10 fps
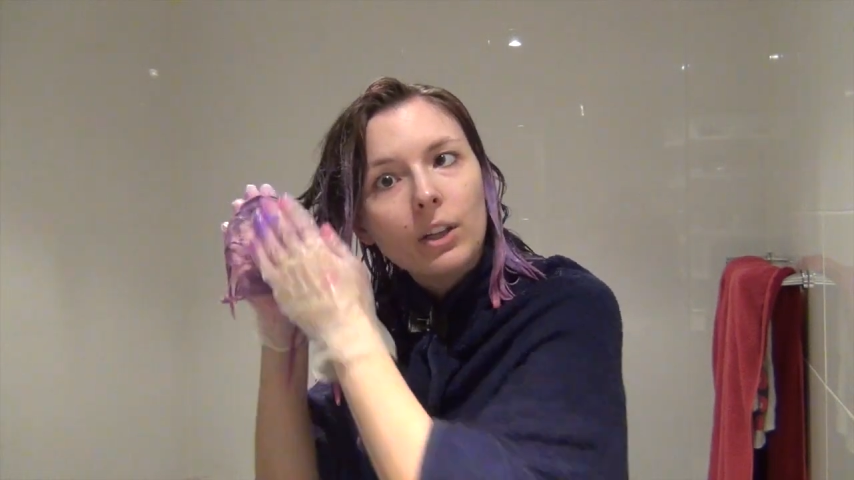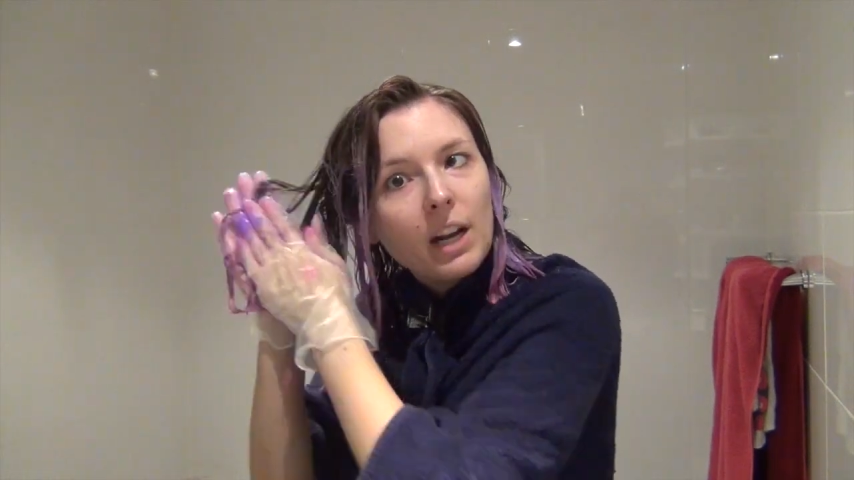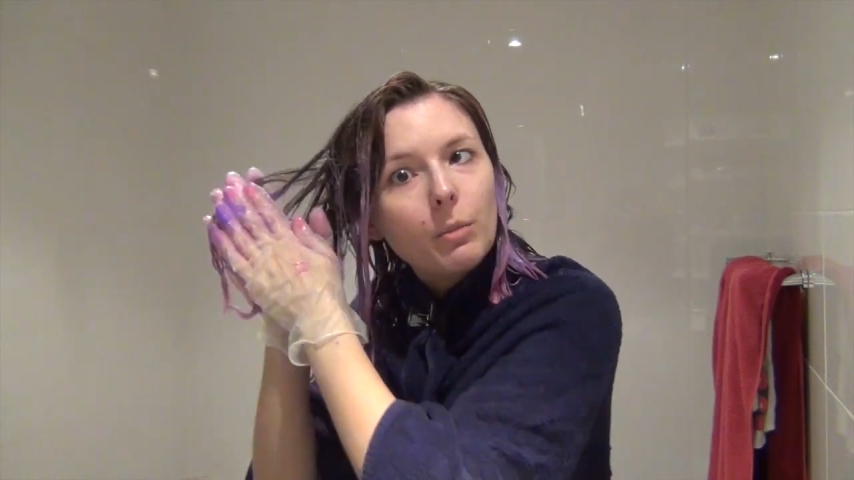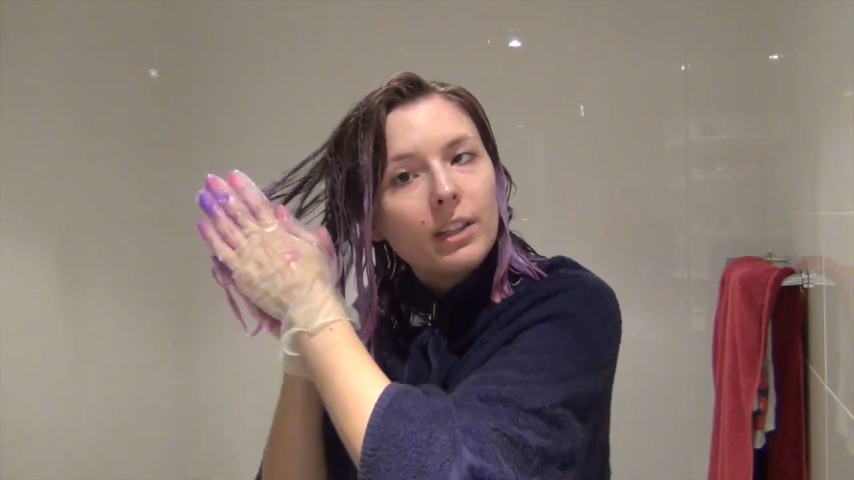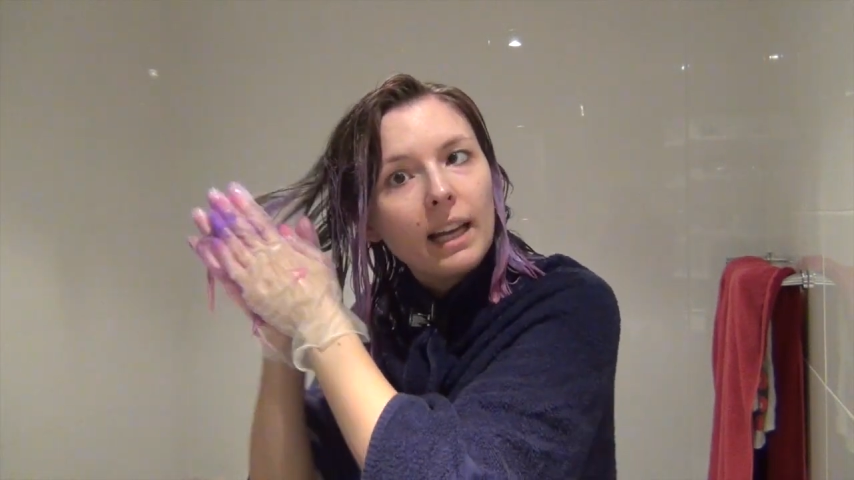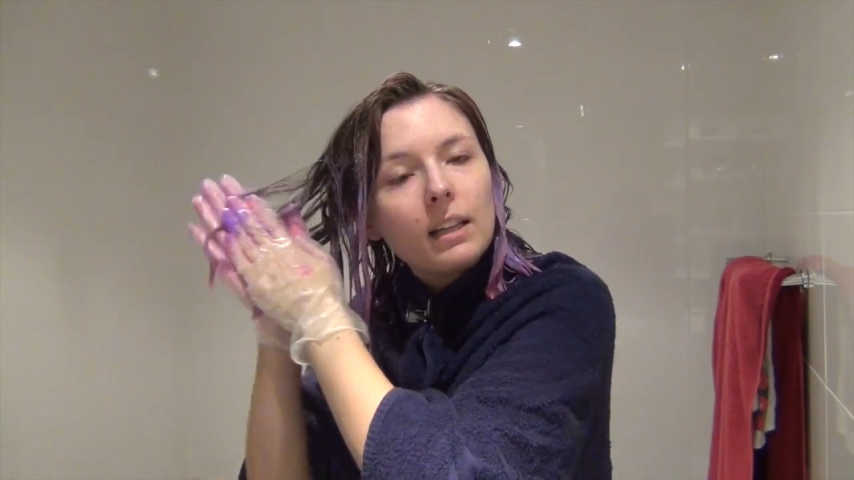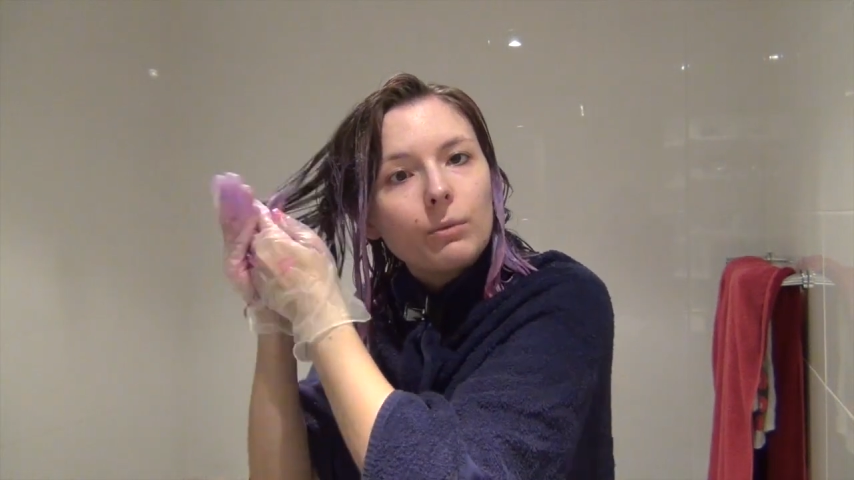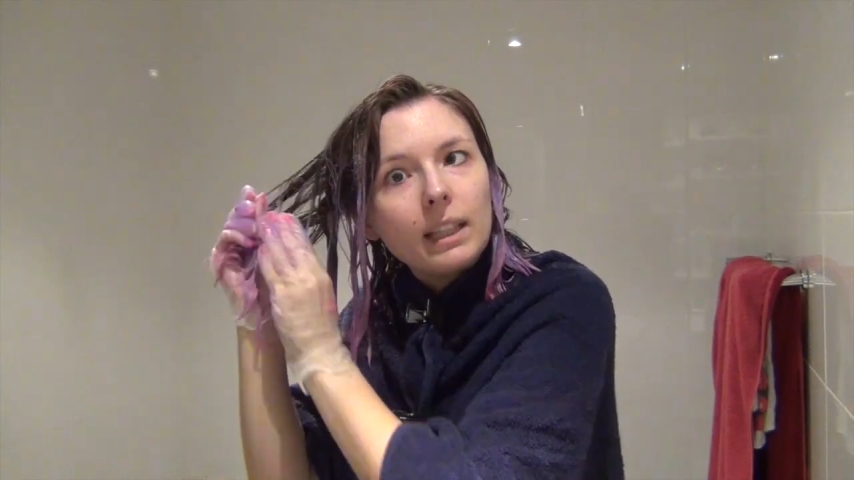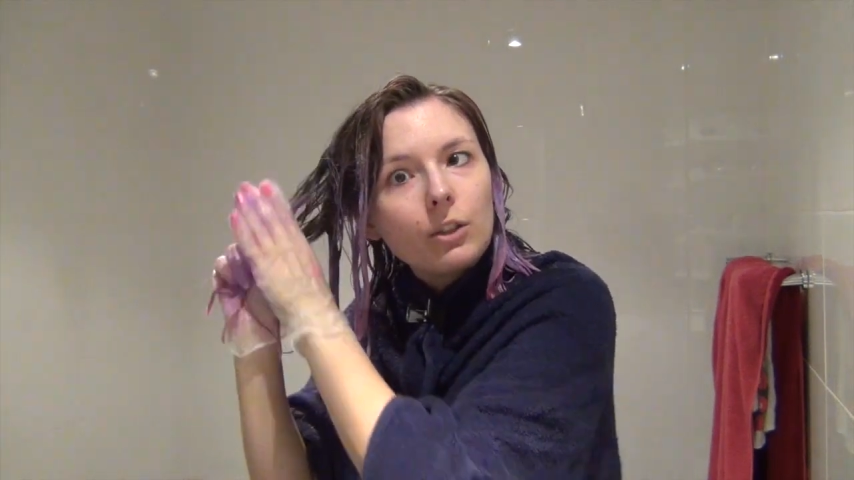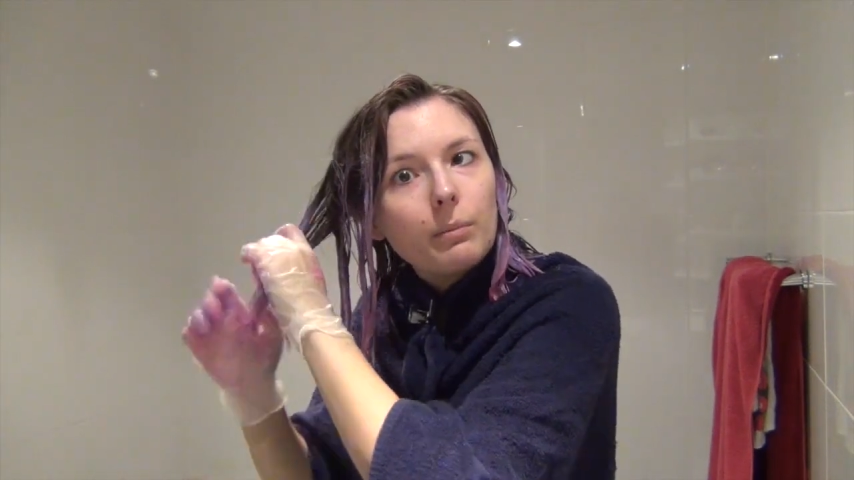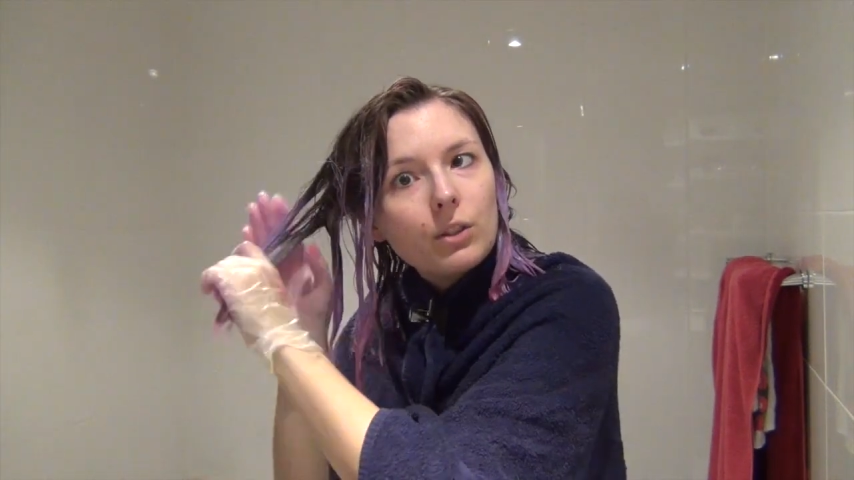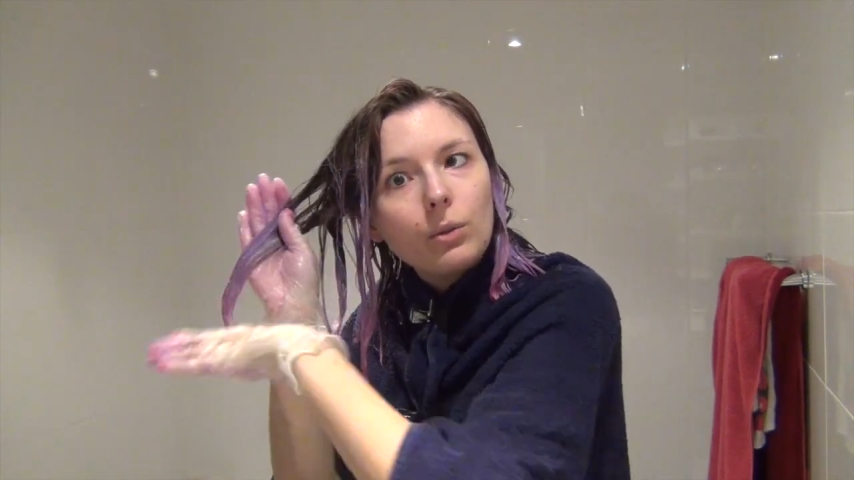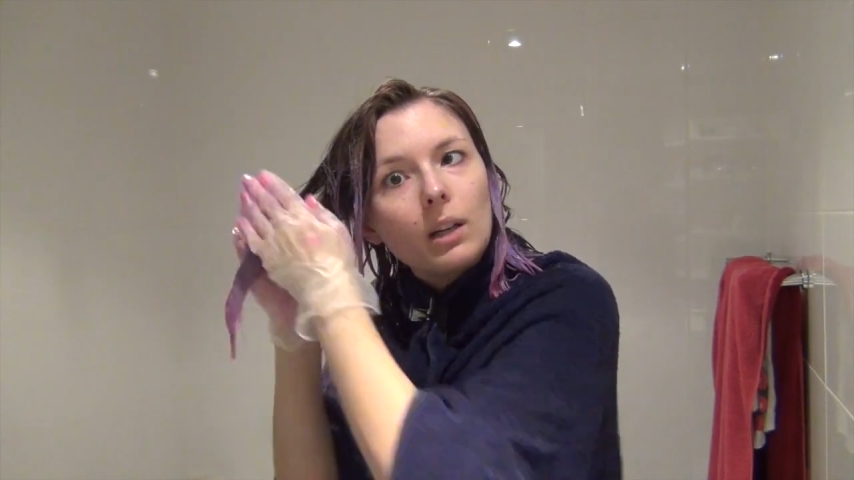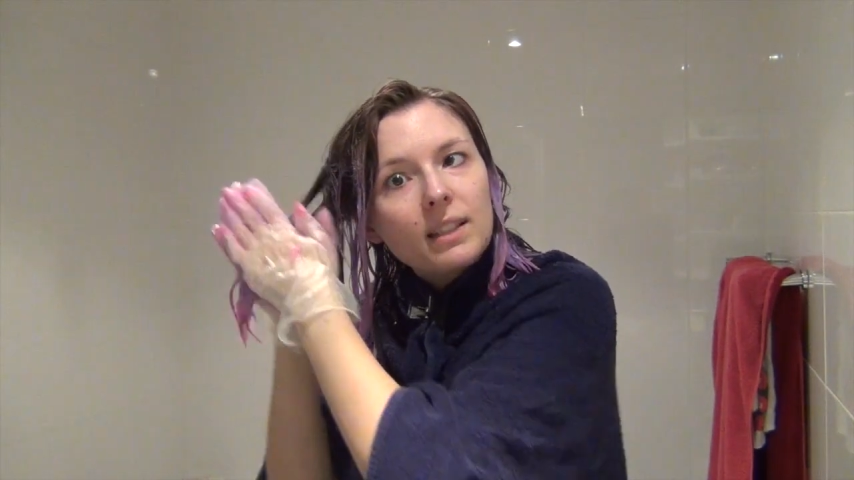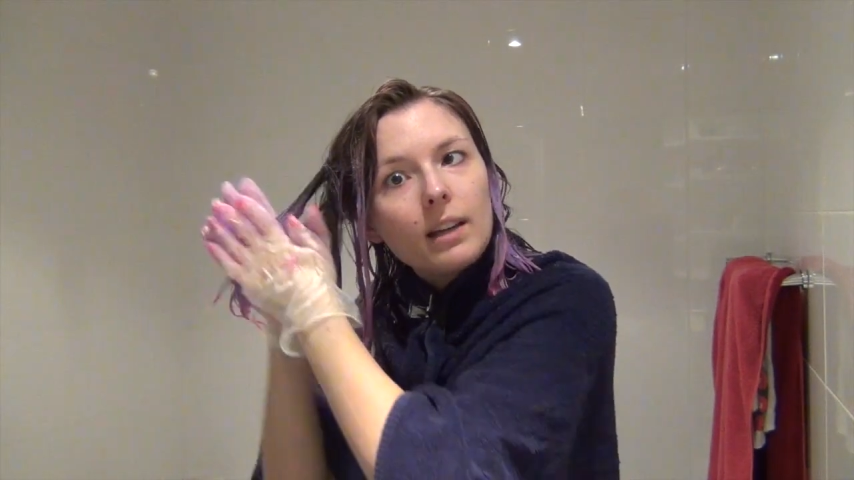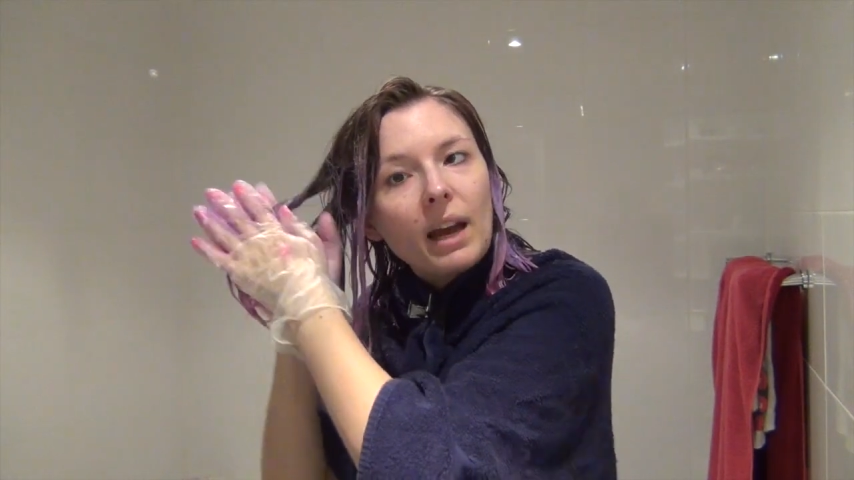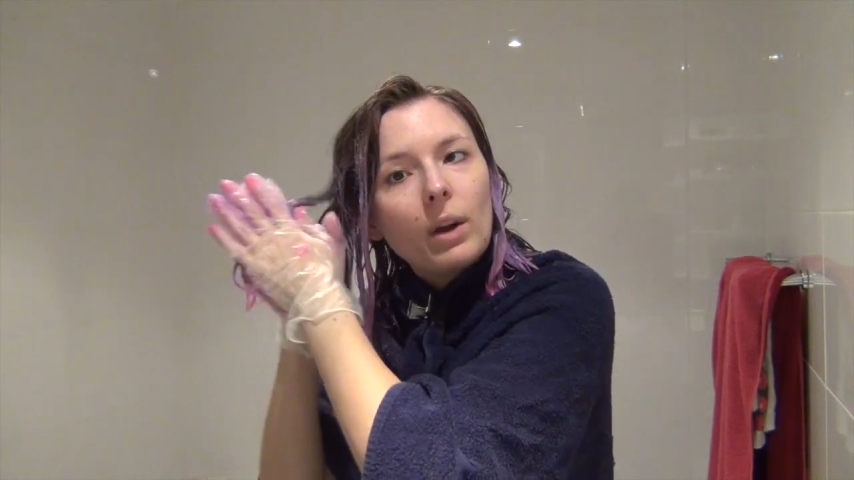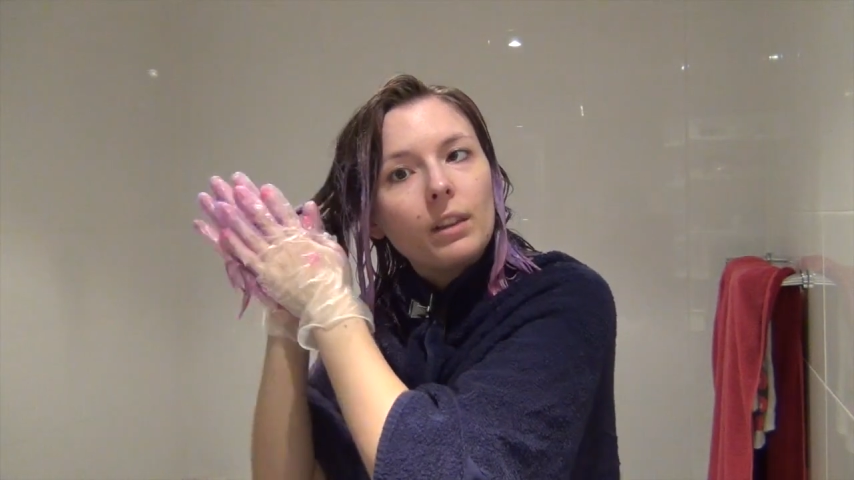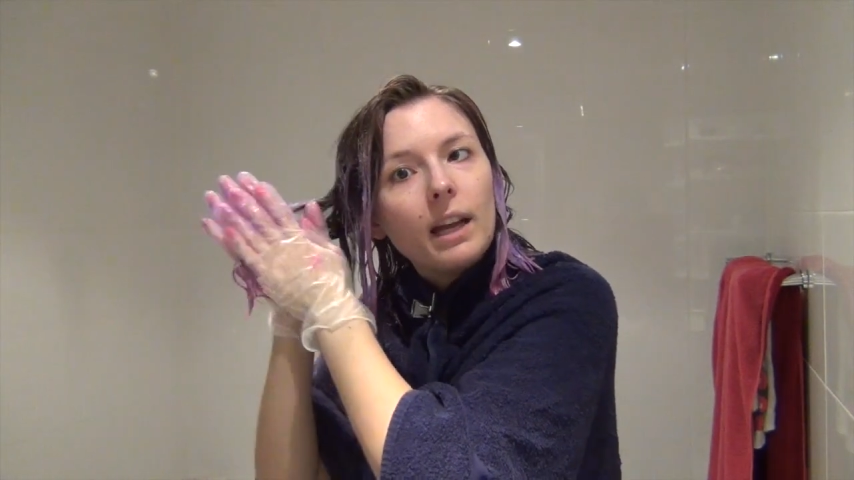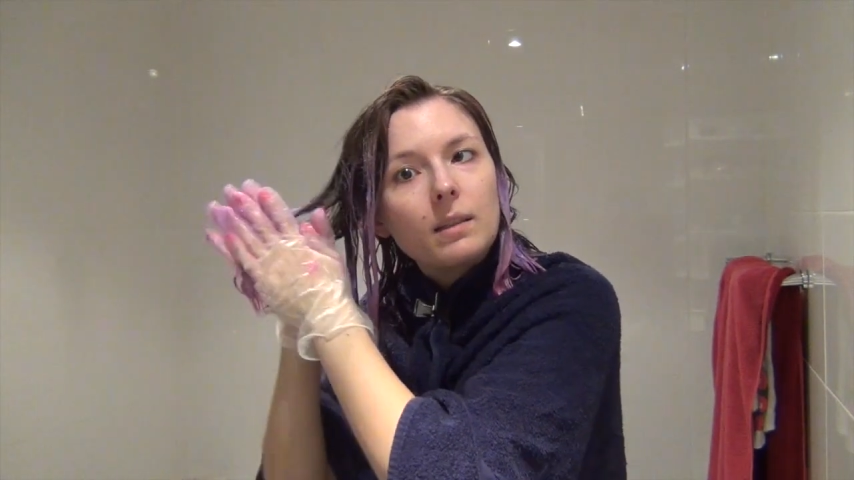If you go completely back over the
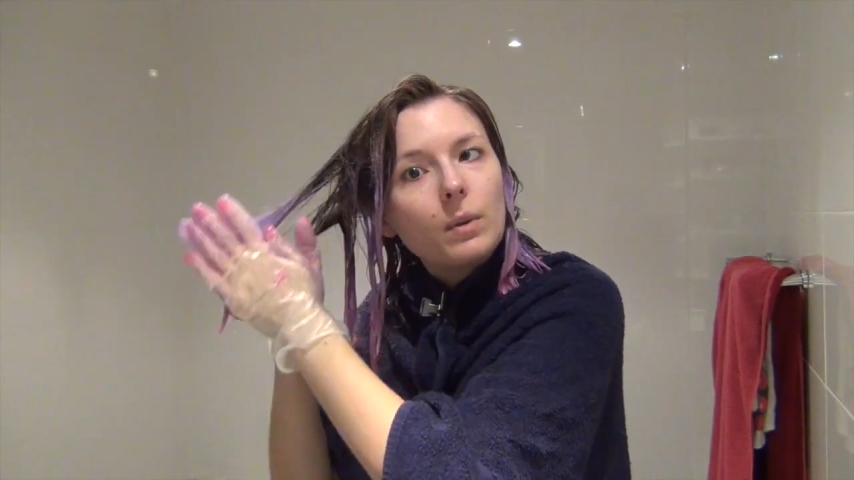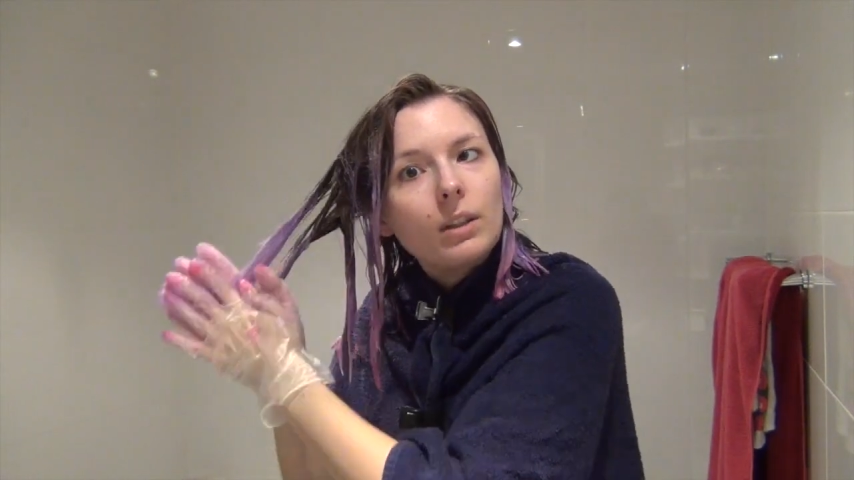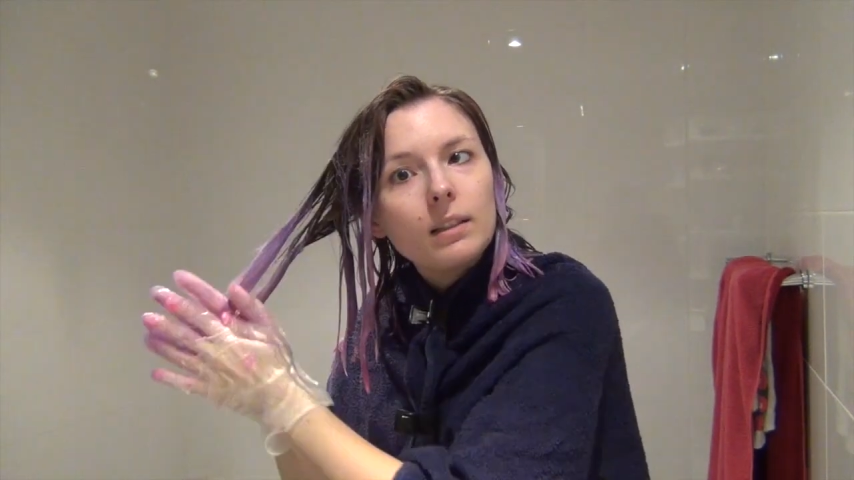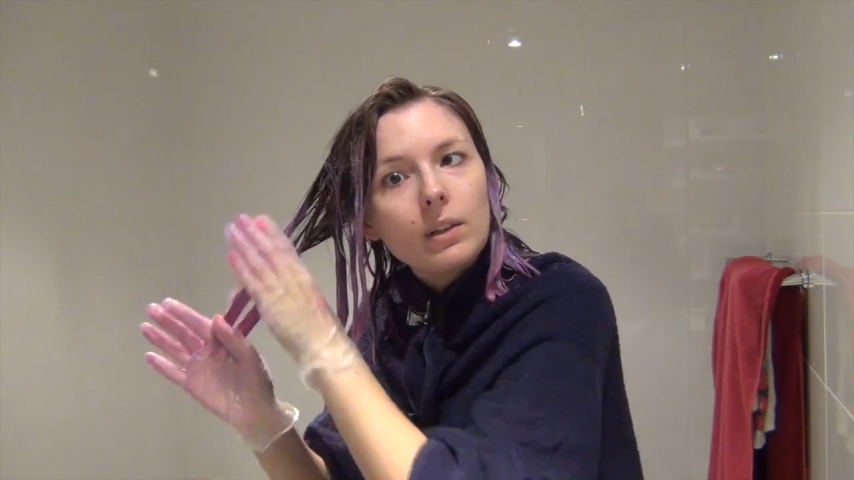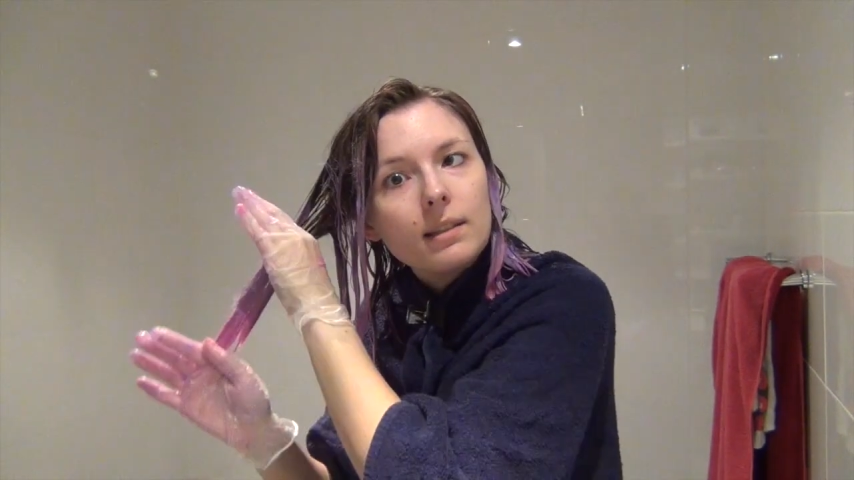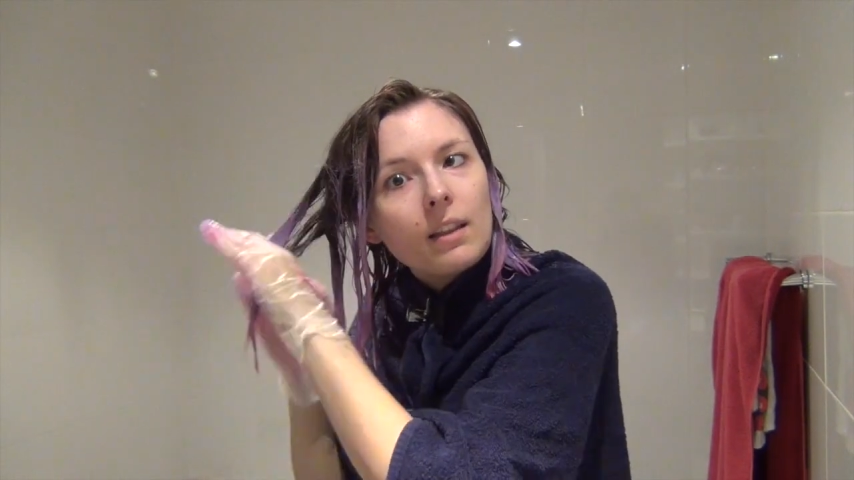pink, that's fine.